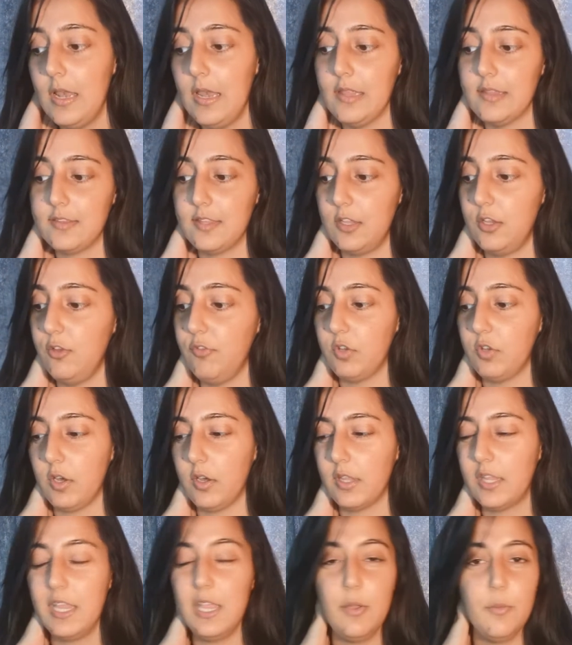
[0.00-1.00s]
let's say
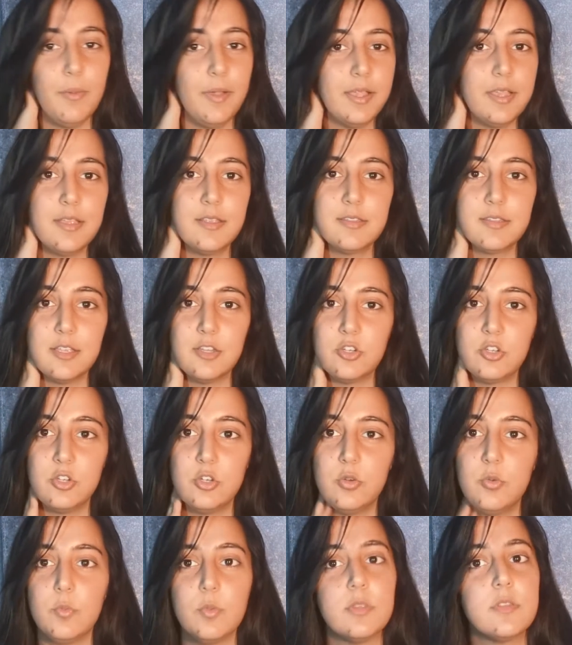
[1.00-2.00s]
done a key working
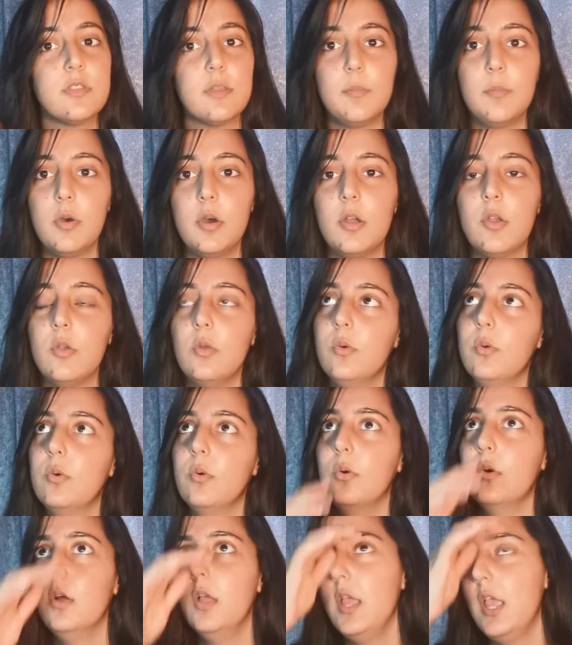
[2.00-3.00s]
session with someone,
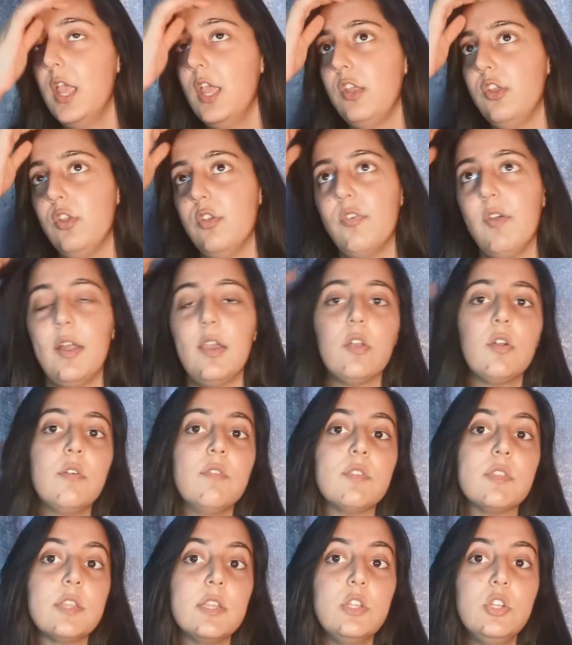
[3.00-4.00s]
or you've had a
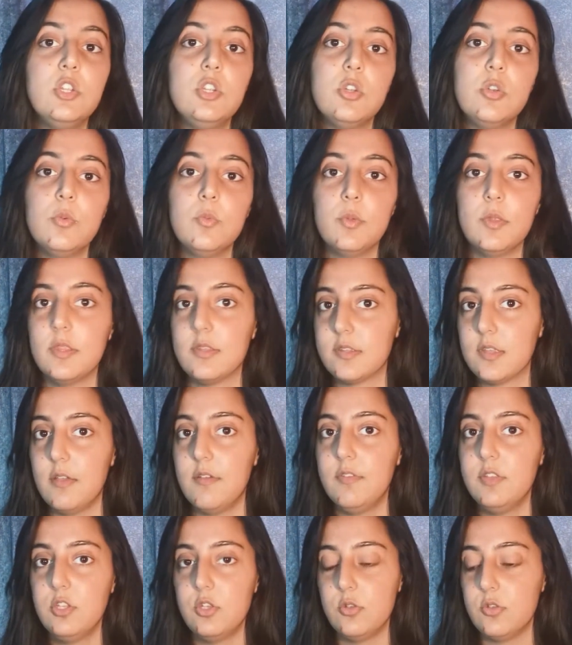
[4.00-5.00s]
conversation with a
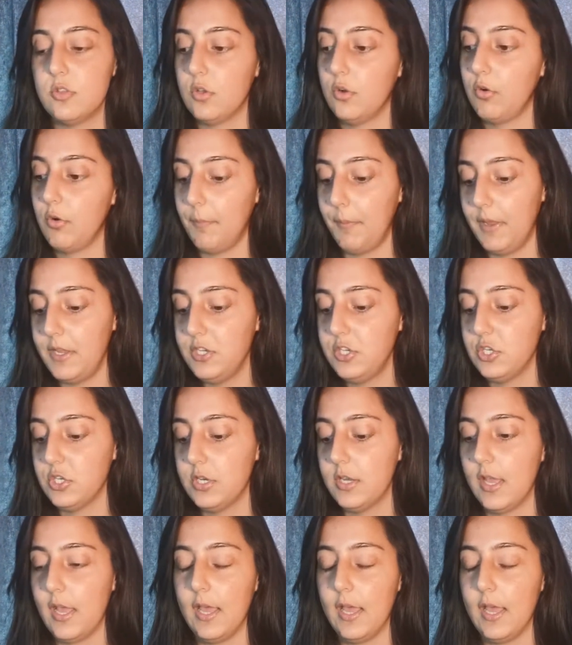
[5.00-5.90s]
service user or a patient,